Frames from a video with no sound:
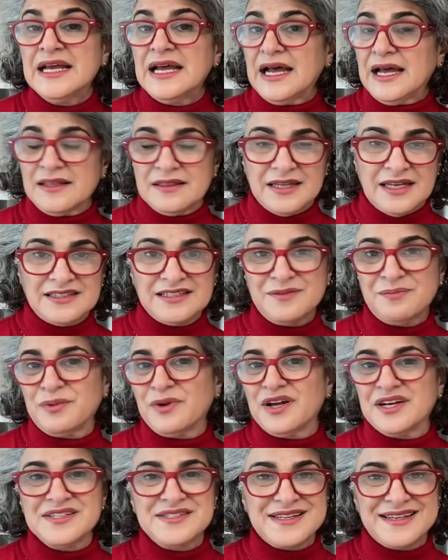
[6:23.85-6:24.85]
And that
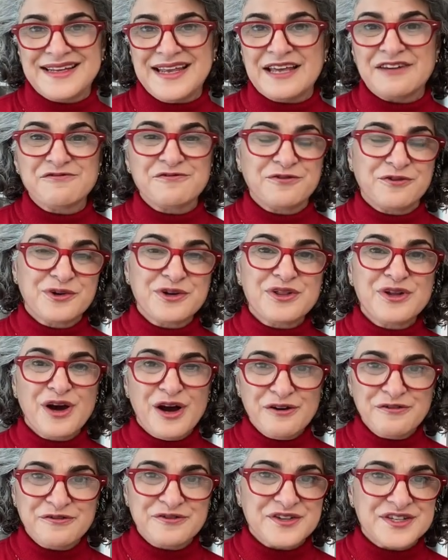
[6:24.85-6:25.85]
applies again for the
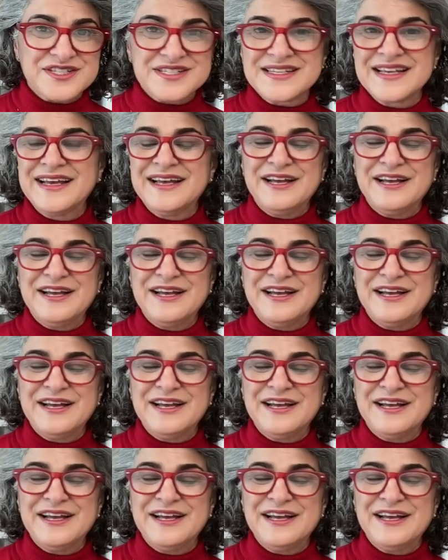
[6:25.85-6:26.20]
office.